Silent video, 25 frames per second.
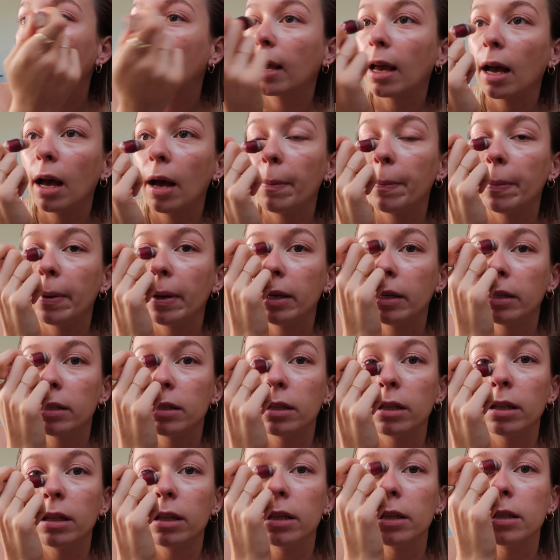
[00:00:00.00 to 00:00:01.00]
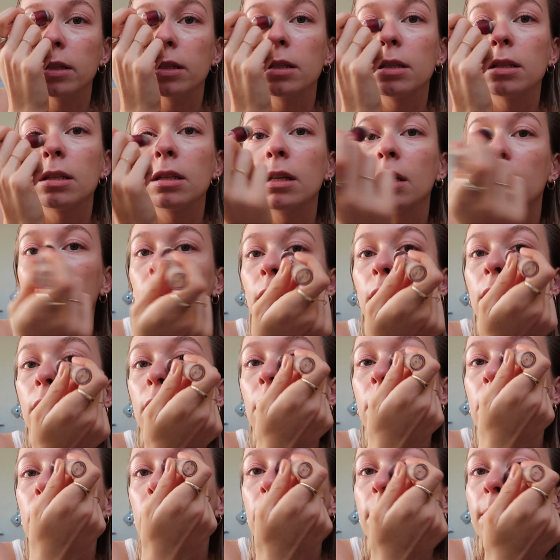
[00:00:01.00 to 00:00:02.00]
like up into this
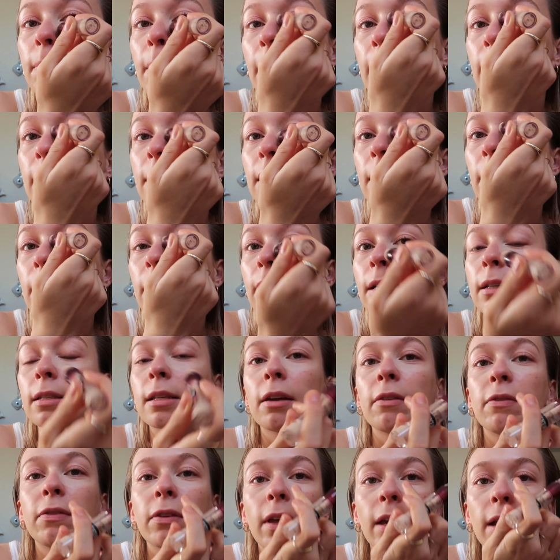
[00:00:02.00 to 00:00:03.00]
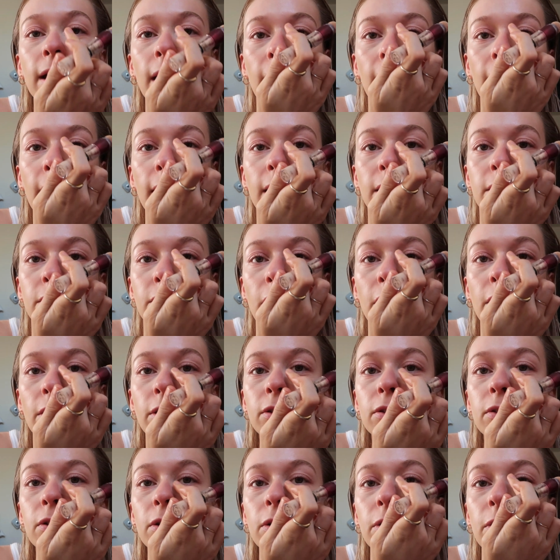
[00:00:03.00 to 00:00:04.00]
space here because I feel like I get a
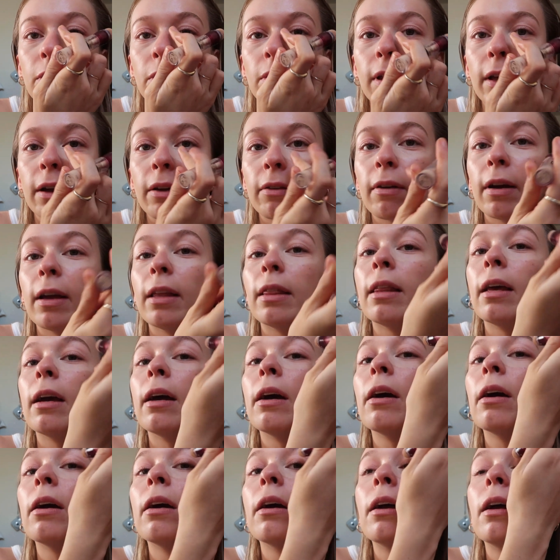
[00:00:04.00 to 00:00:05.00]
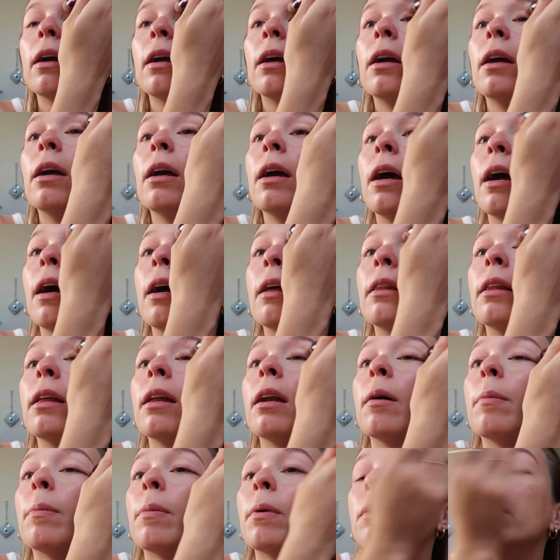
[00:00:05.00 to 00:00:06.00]
dark circle like right there, and
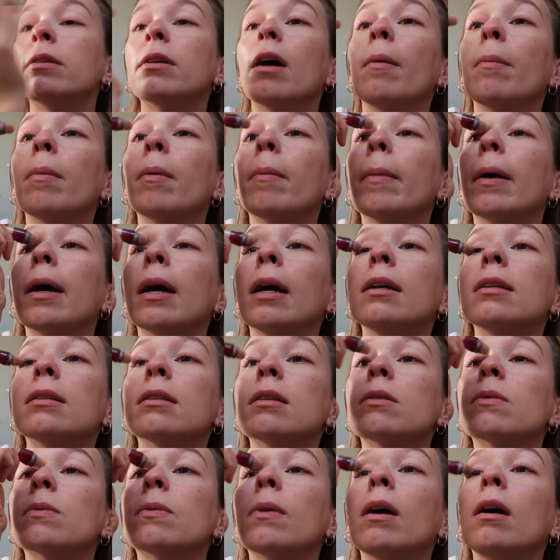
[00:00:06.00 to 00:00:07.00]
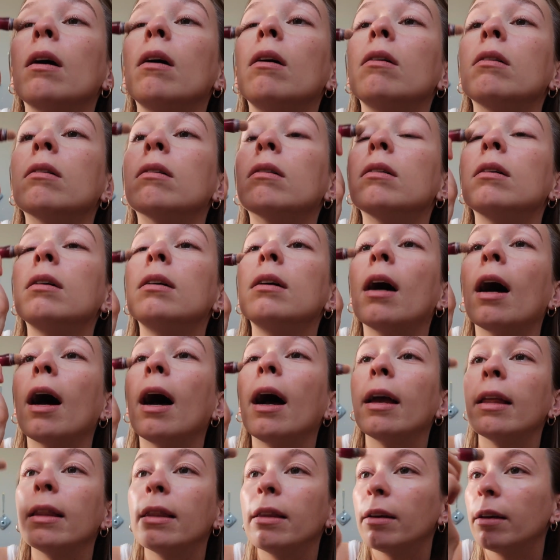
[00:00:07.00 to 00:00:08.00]
then up on top of my eyes as well.
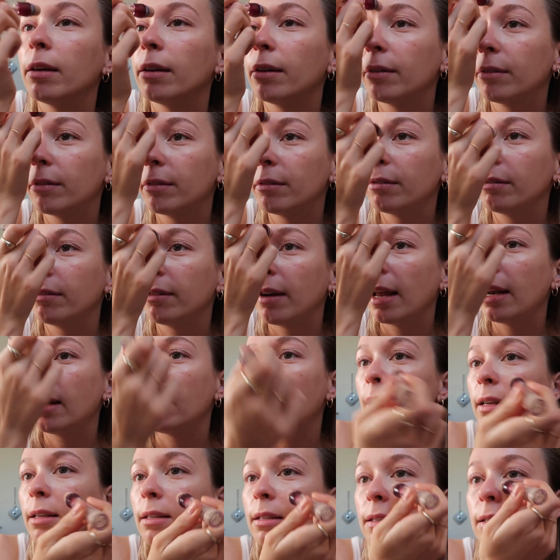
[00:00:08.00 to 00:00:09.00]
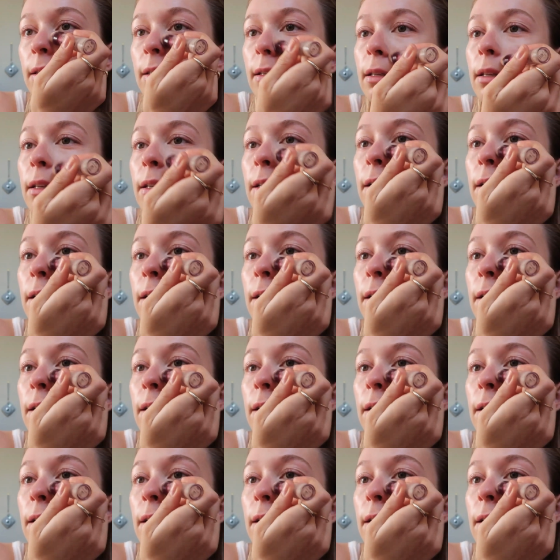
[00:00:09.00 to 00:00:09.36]
Hide the redness.